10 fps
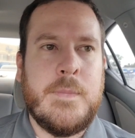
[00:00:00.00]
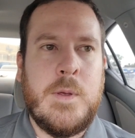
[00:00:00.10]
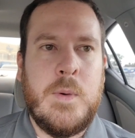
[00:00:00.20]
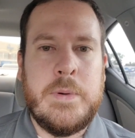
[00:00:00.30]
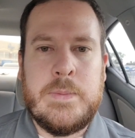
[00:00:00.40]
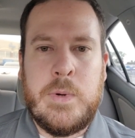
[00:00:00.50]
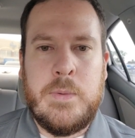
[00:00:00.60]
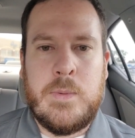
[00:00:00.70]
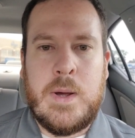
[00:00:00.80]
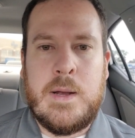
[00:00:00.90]
We
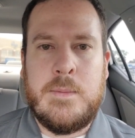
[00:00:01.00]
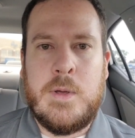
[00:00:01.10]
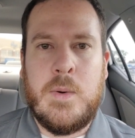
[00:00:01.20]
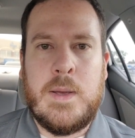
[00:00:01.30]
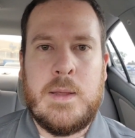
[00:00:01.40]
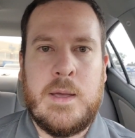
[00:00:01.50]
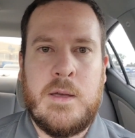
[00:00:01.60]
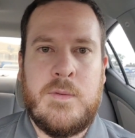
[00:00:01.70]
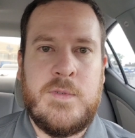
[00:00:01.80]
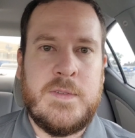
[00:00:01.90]
would wind up going like
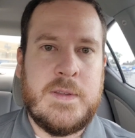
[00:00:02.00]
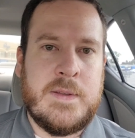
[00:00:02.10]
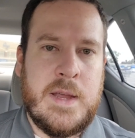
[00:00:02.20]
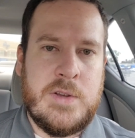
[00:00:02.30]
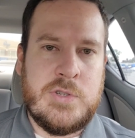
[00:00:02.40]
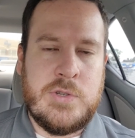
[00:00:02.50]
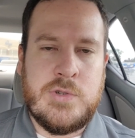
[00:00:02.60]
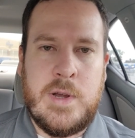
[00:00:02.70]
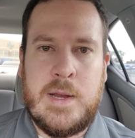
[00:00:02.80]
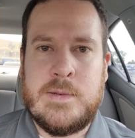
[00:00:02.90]
on visitation,
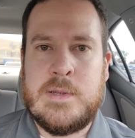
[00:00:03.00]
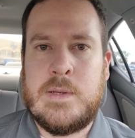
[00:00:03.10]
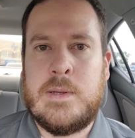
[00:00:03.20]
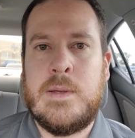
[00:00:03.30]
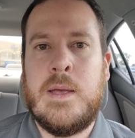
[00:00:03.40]
trying to